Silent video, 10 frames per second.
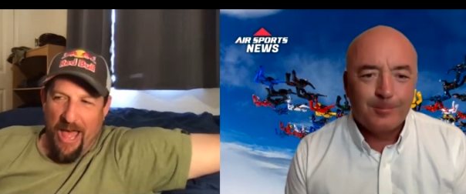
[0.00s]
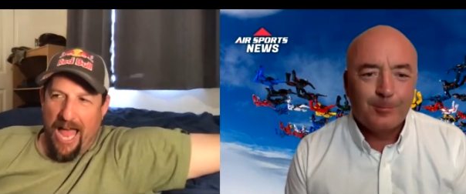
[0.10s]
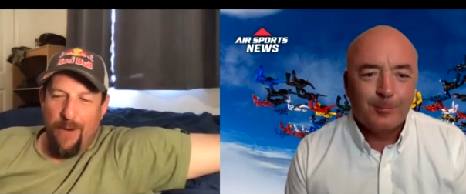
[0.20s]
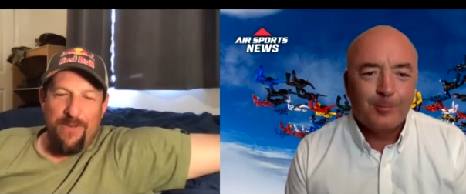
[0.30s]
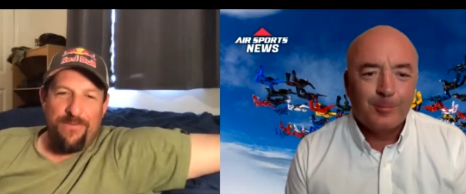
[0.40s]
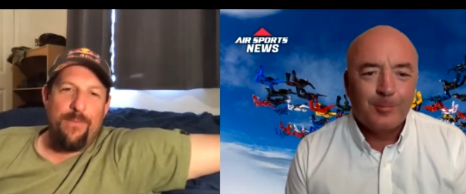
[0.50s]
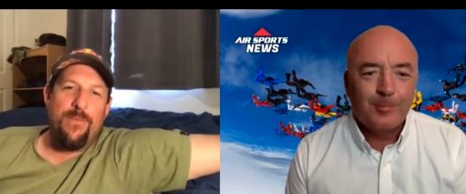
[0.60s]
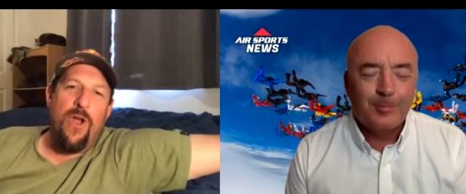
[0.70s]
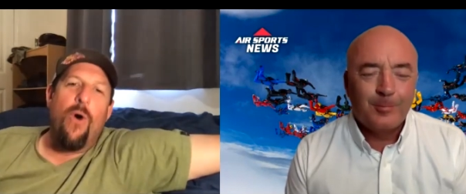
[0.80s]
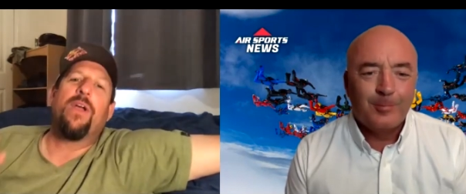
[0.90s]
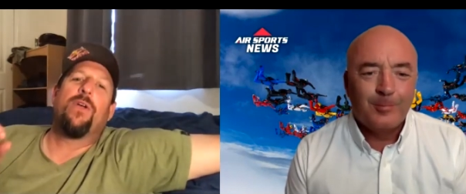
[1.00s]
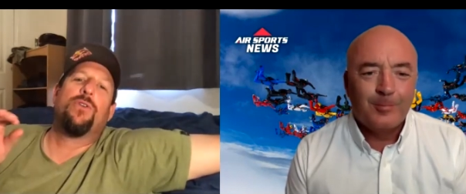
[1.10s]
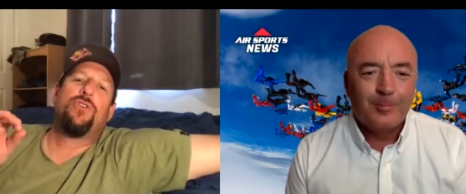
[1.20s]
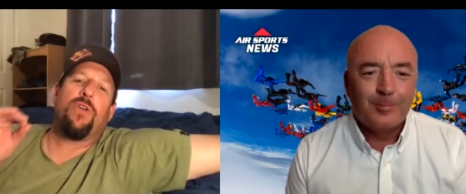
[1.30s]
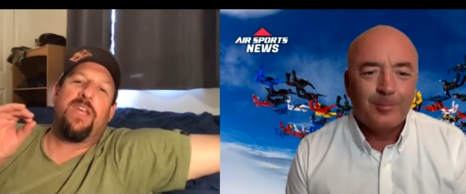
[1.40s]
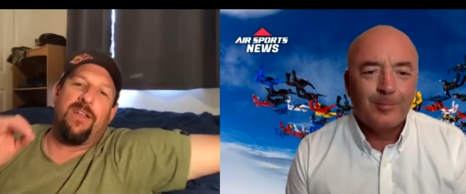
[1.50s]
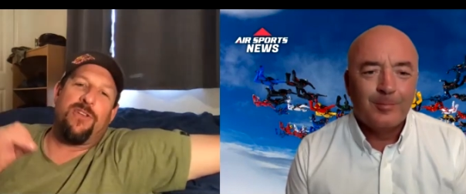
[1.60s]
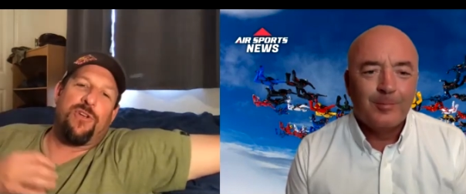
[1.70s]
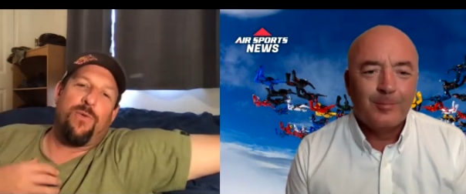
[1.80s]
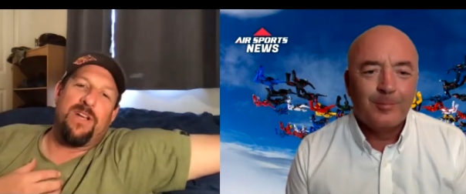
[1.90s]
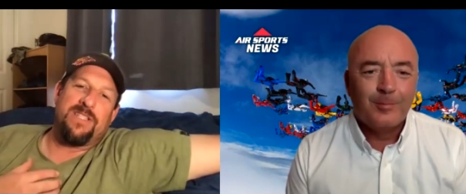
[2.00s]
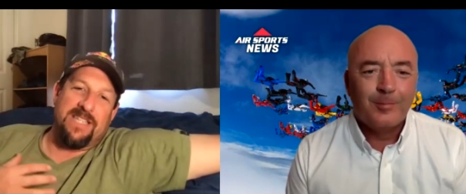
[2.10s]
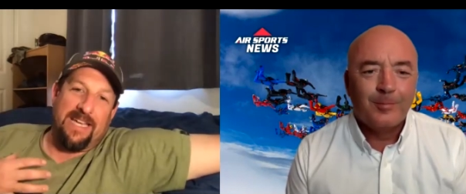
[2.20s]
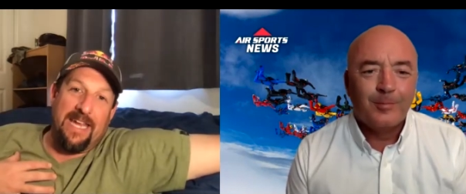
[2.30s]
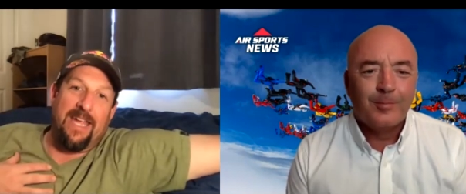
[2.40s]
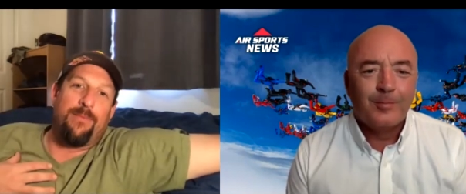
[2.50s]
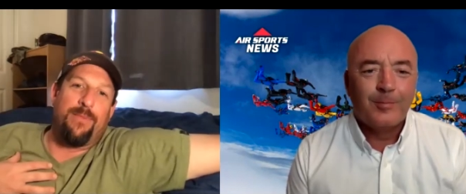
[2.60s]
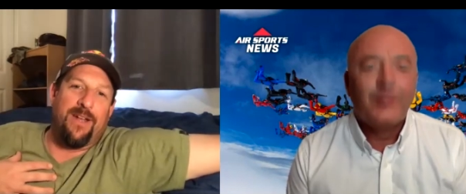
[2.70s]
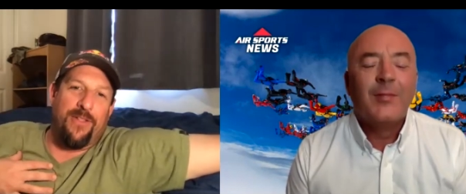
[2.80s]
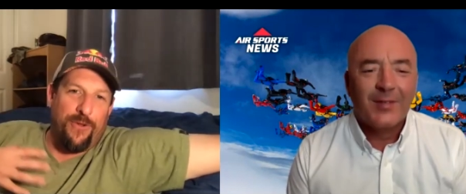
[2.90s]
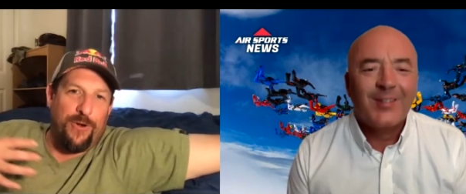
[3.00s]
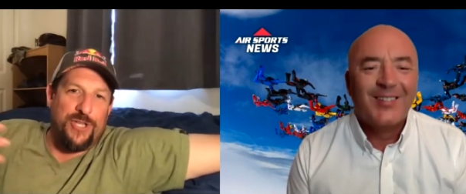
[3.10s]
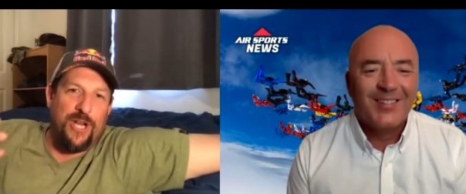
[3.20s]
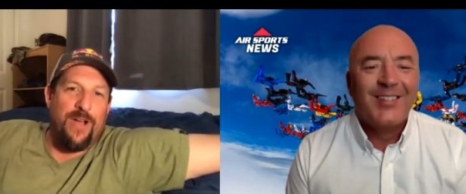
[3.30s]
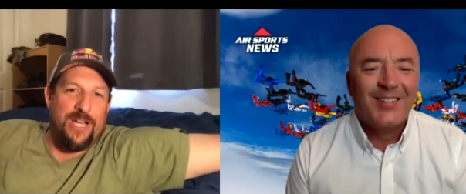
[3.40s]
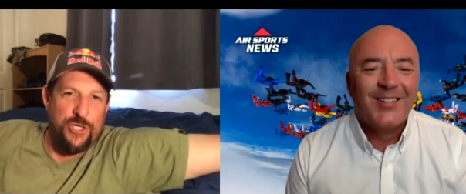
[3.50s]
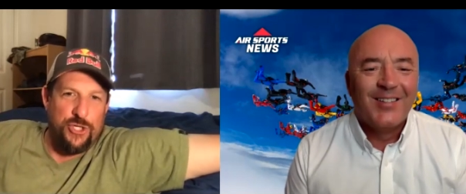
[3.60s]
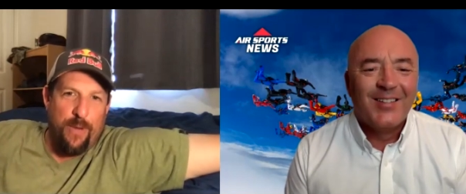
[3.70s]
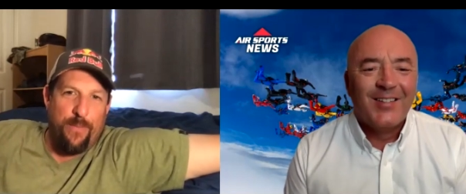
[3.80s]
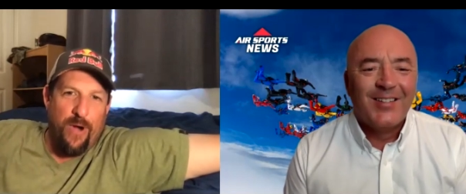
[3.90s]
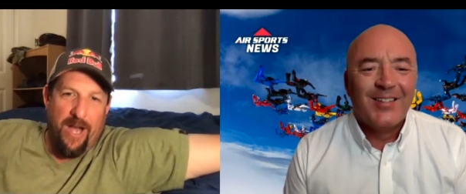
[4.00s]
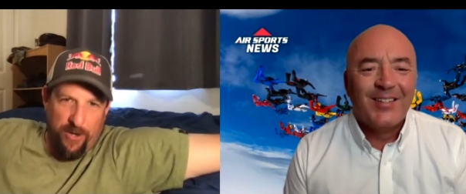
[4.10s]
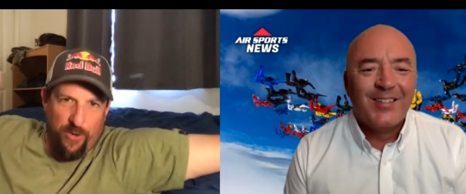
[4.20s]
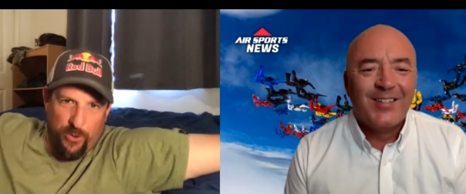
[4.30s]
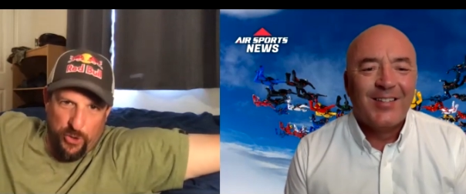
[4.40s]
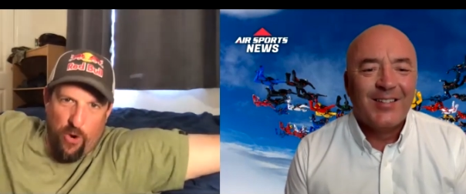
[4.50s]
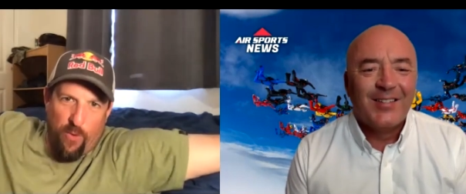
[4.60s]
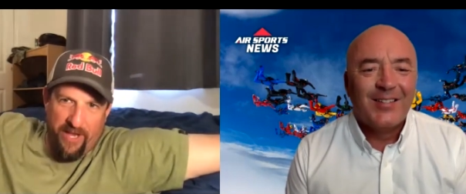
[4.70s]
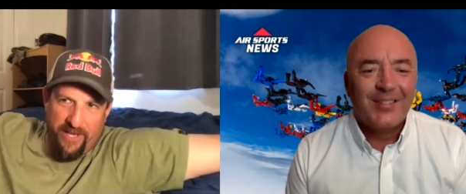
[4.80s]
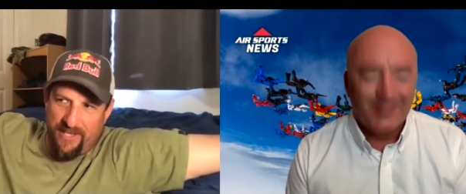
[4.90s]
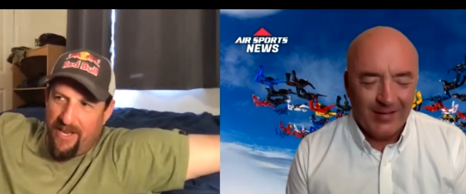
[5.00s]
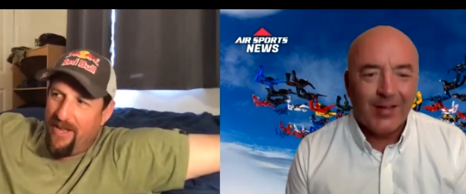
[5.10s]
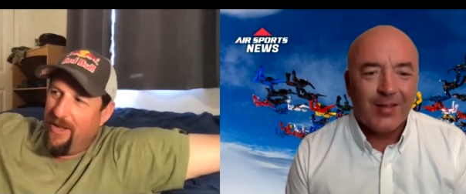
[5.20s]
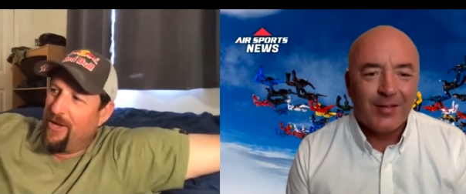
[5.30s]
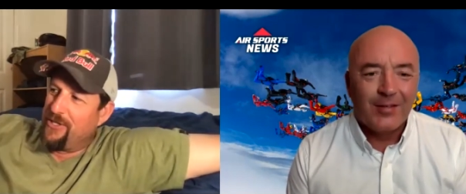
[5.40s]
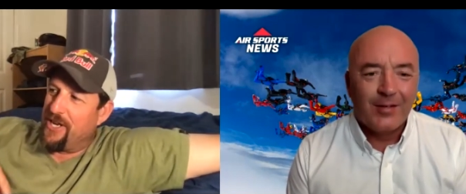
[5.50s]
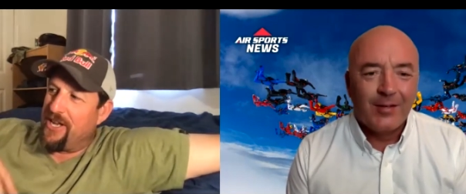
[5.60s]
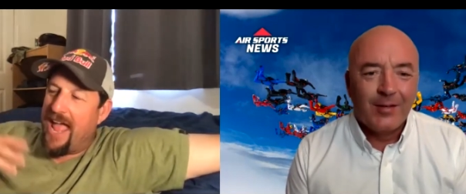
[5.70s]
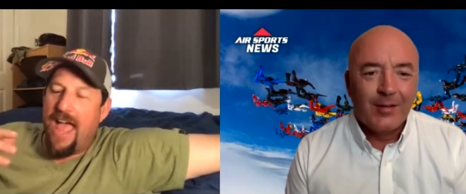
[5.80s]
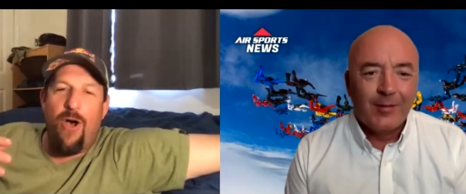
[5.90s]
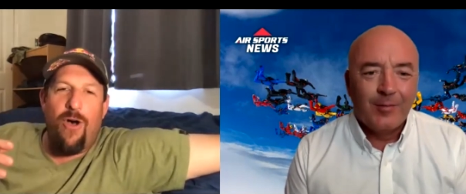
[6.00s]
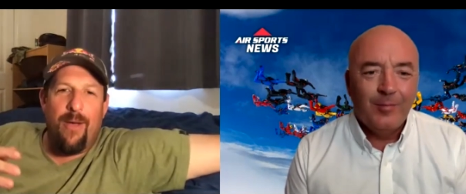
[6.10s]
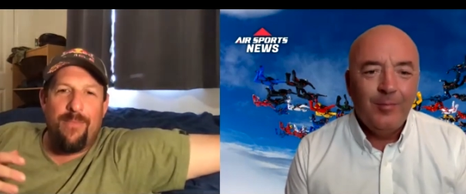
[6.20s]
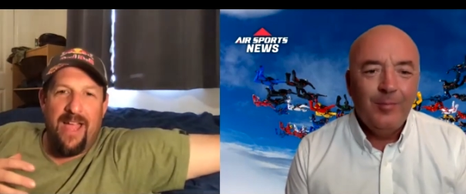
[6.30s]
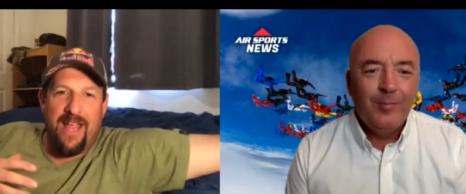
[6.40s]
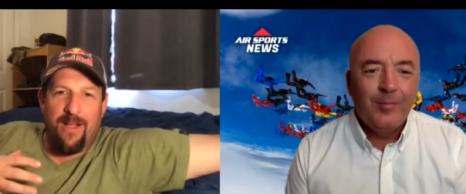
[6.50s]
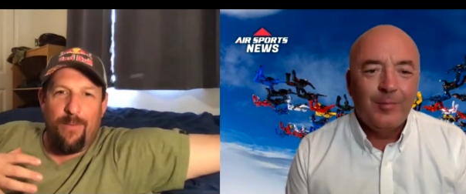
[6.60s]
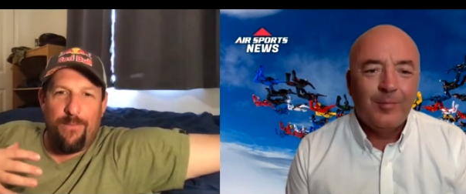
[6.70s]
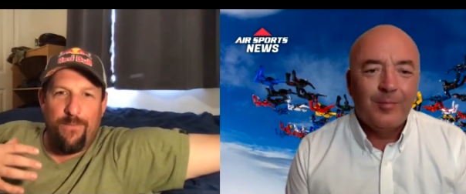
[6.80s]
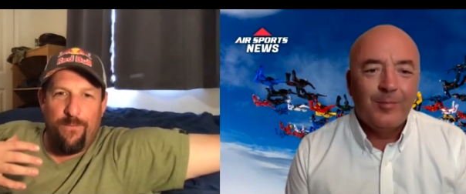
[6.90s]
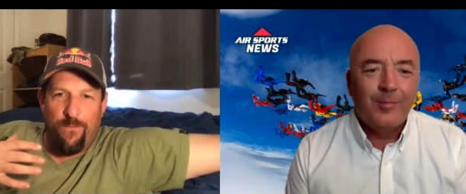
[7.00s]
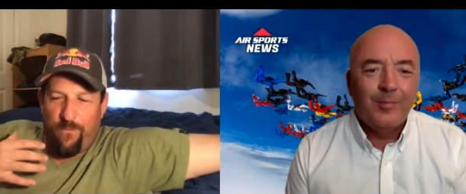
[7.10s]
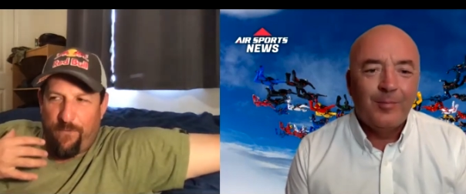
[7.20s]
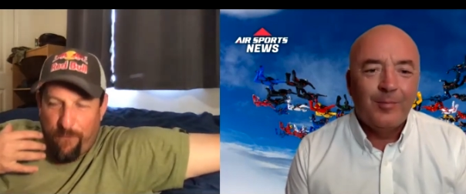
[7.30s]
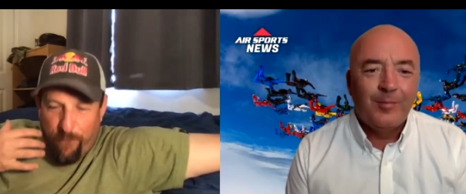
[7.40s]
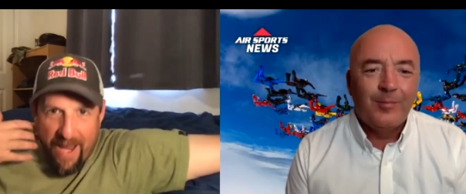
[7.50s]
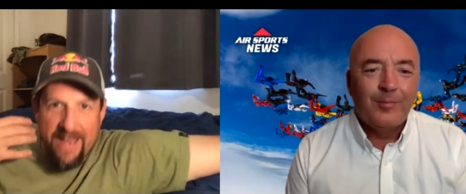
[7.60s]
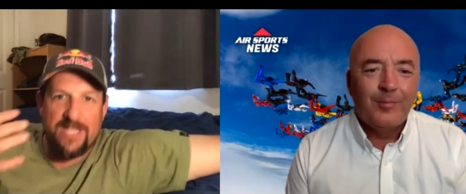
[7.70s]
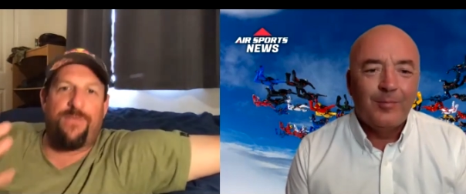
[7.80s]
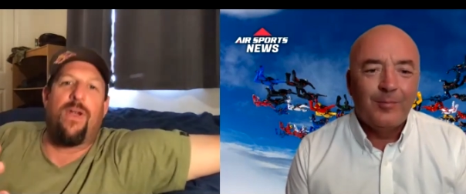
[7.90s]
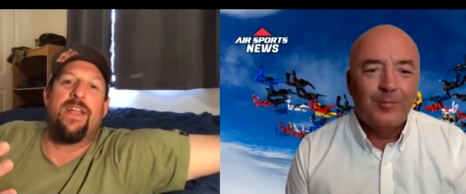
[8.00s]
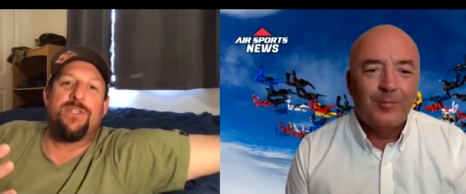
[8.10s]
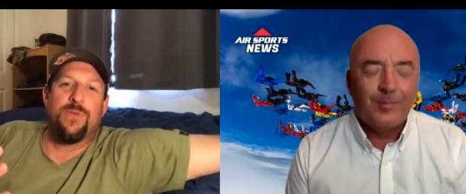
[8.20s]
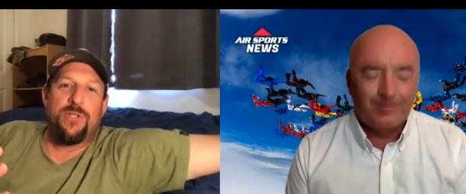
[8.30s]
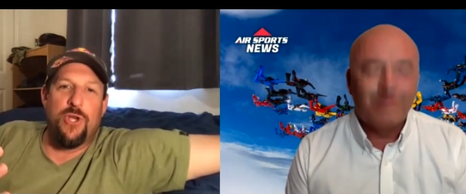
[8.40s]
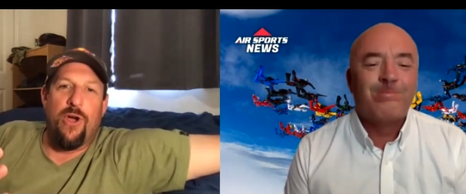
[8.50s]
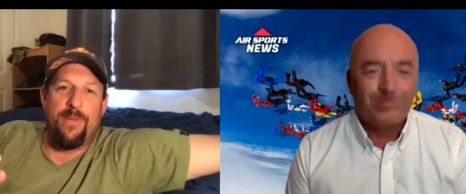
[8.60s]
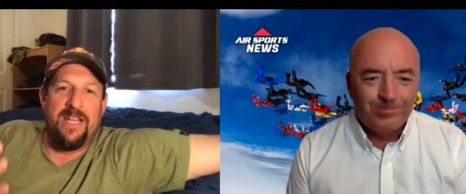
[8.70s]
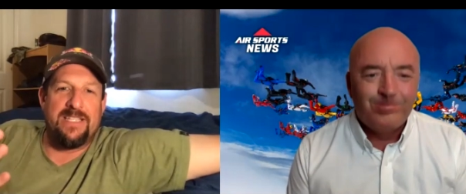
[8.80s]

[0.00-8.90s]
Speaker 1: I went from knowing who Joe Kittinger was as a kid, being a third generation jumper, I knew who Joe was, to now I'm like friends, friends with Joe. I mean, he